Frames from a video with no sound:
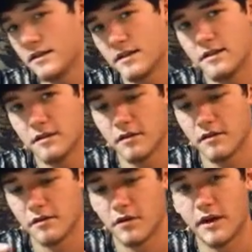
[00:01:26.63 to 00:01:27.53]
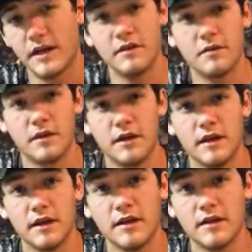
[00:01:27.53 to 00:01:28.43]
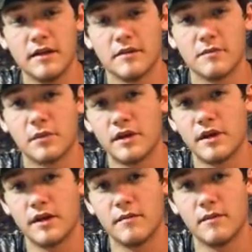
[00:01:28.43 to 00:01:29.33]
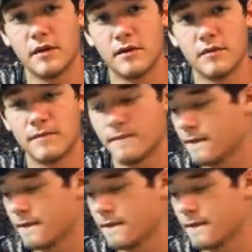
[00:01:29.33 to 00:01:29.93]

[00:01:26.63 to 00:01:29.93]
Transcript: just get you a little green twig and split it in the middle,